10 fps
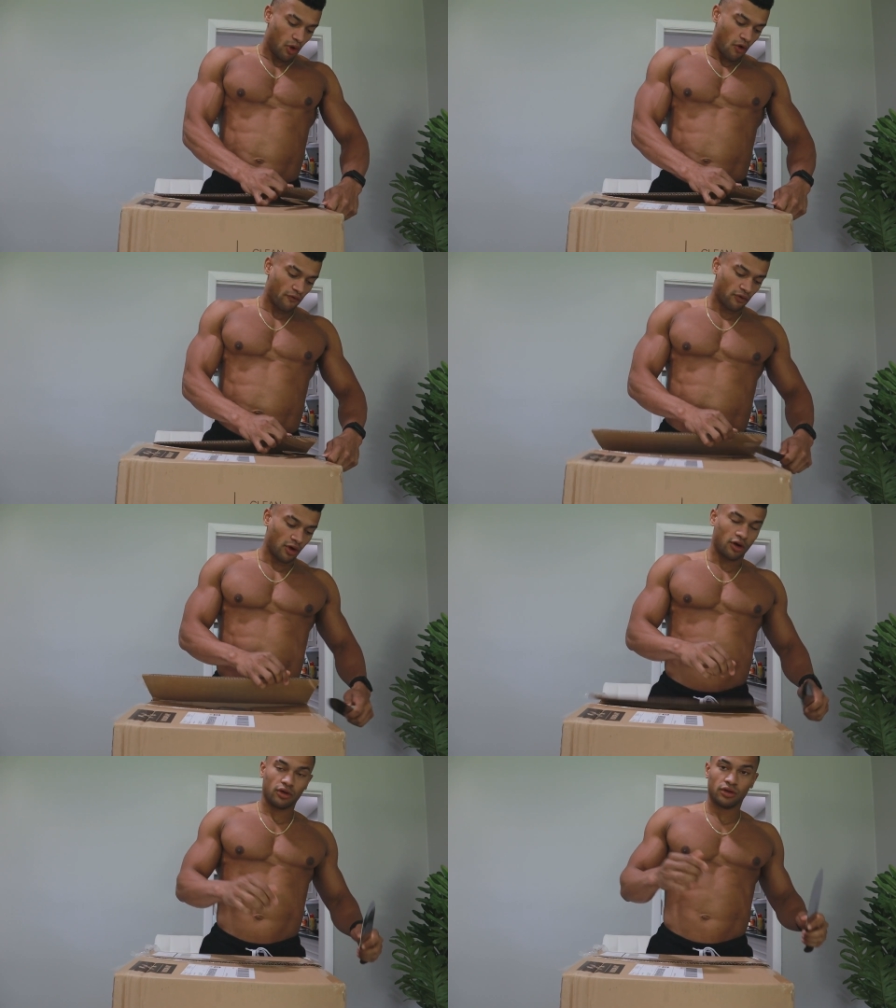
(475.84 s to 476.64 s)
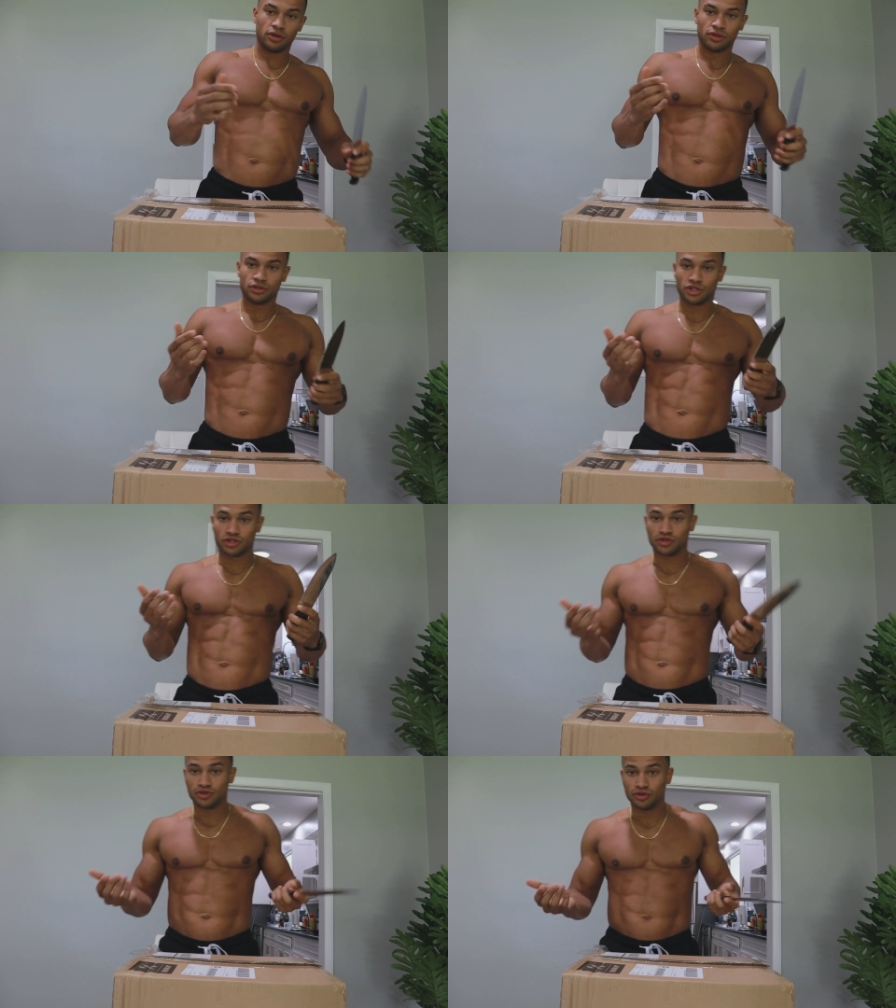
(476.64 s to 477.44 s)
overall,
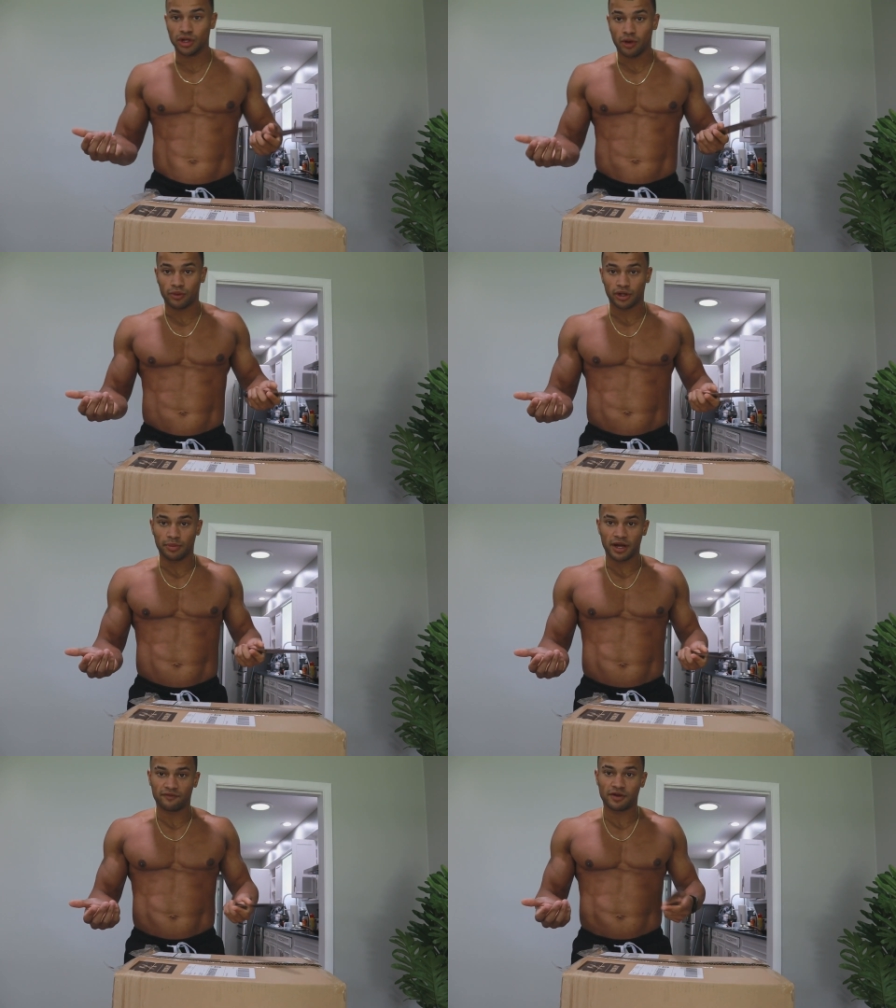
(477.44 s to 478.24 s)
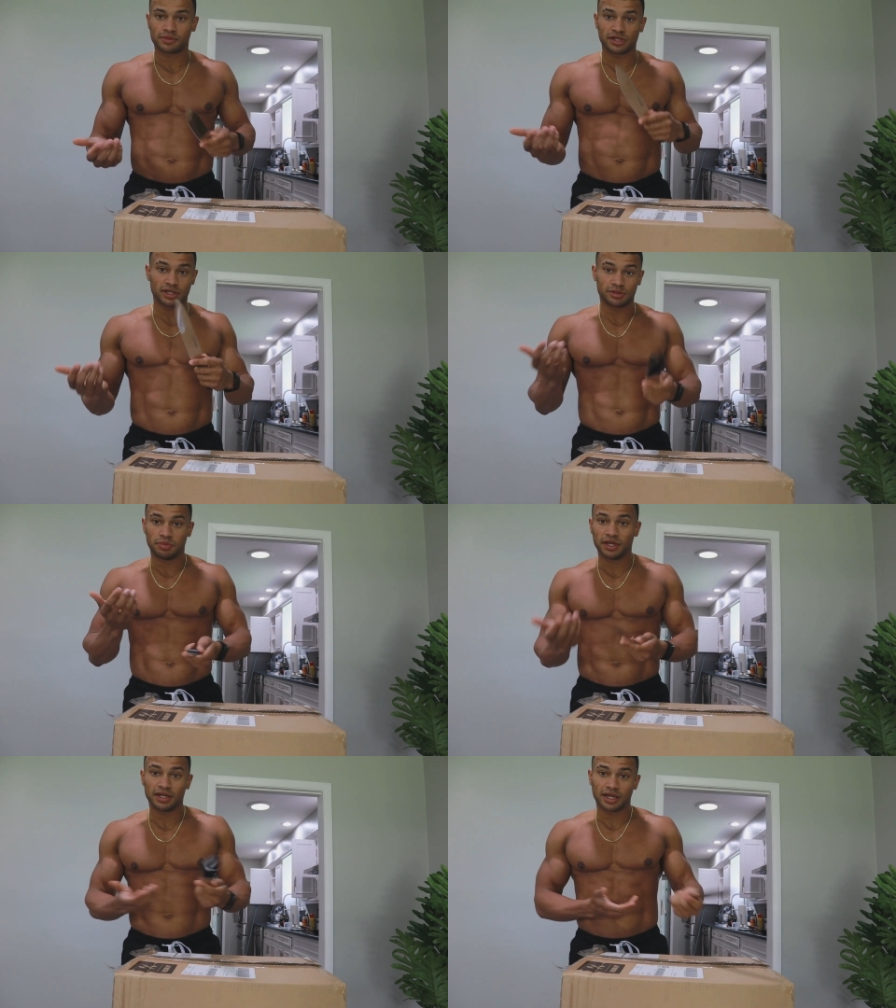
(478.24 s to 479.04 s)
just lowering your body fat percentage,
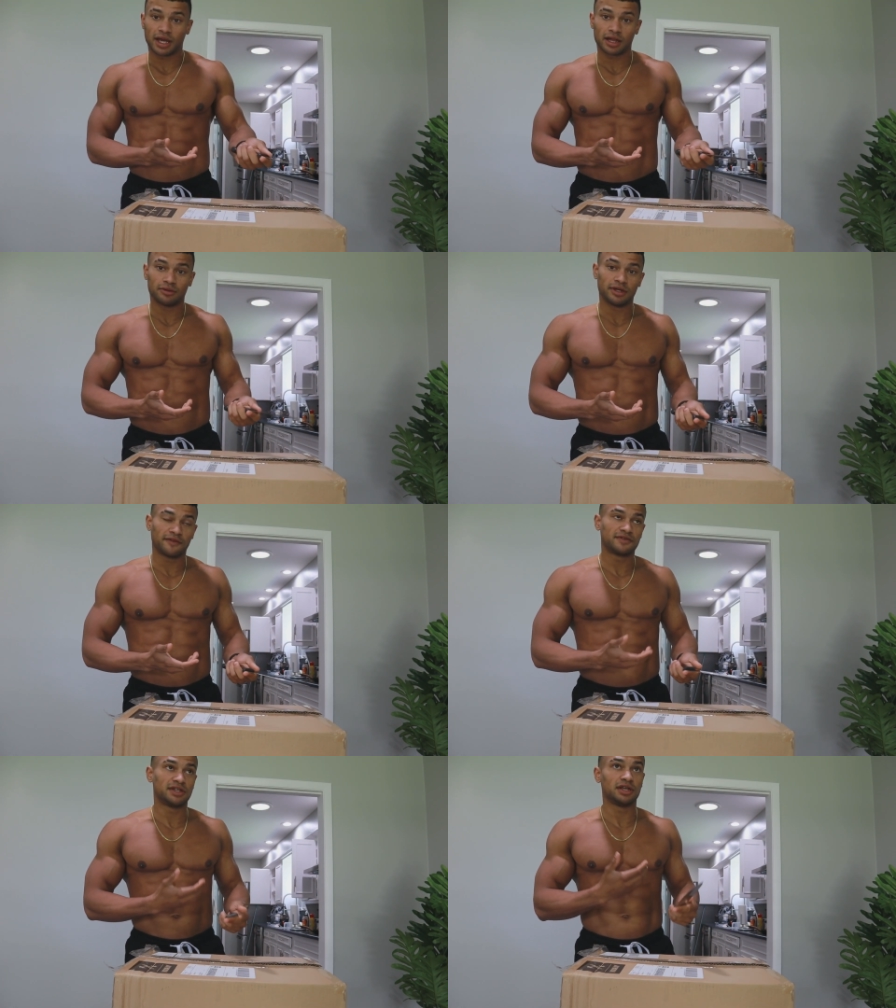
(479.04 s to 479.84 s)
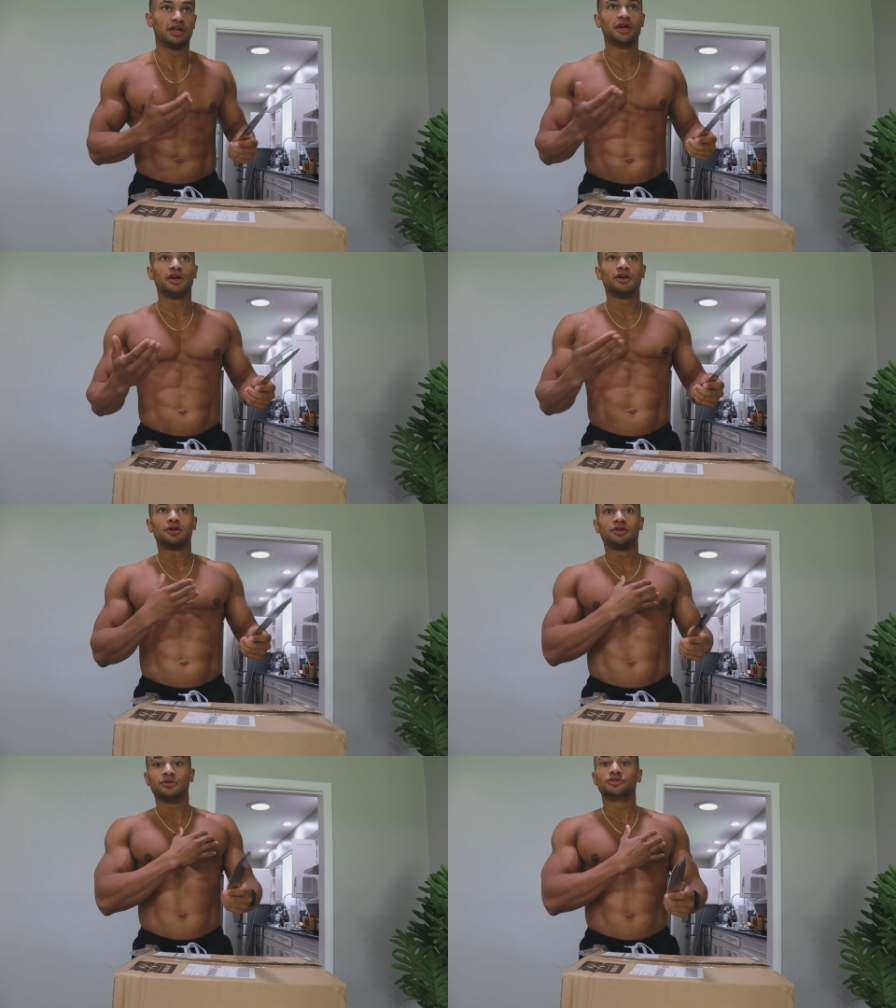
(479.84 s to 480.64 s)
being in a calorie deficit,
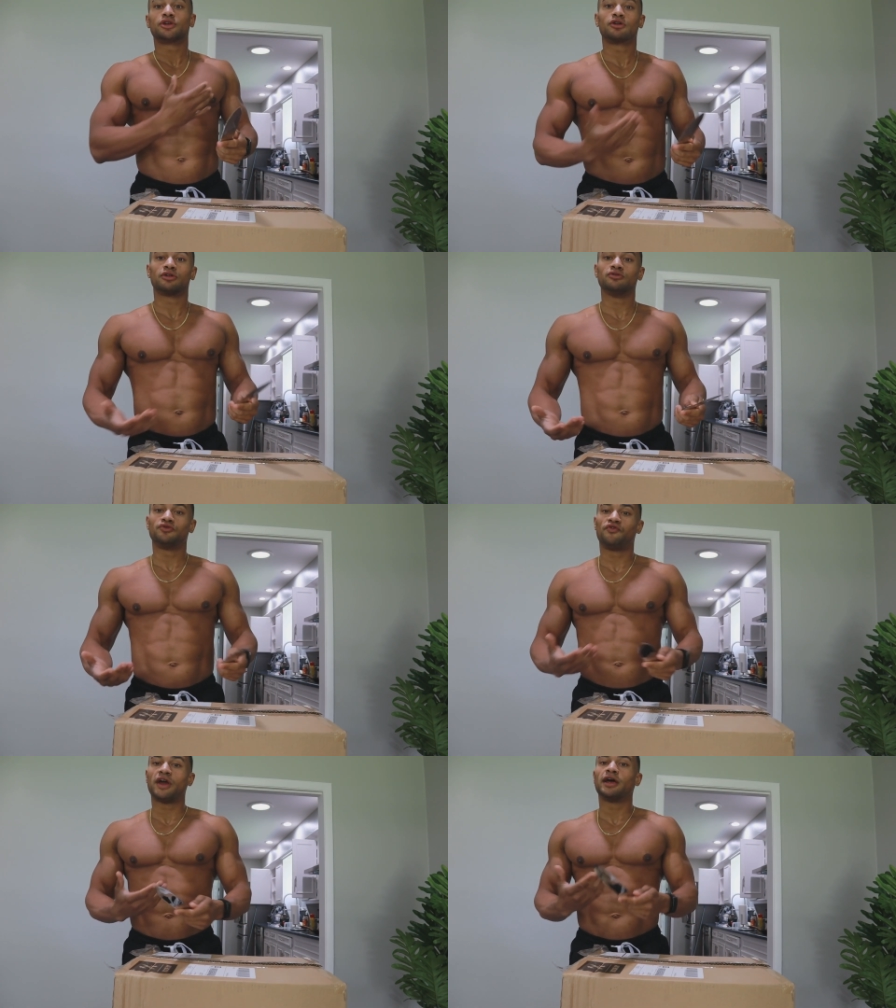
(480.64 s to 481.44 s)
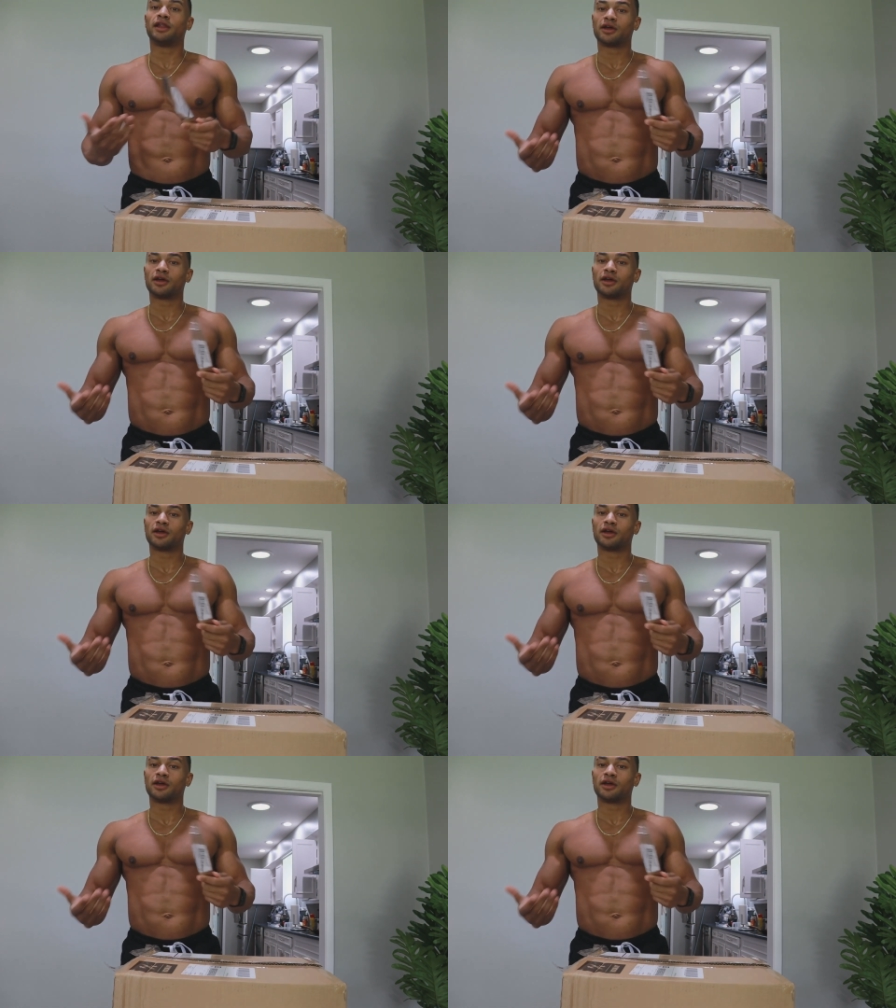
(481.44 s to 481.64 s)
you'll start to lose fat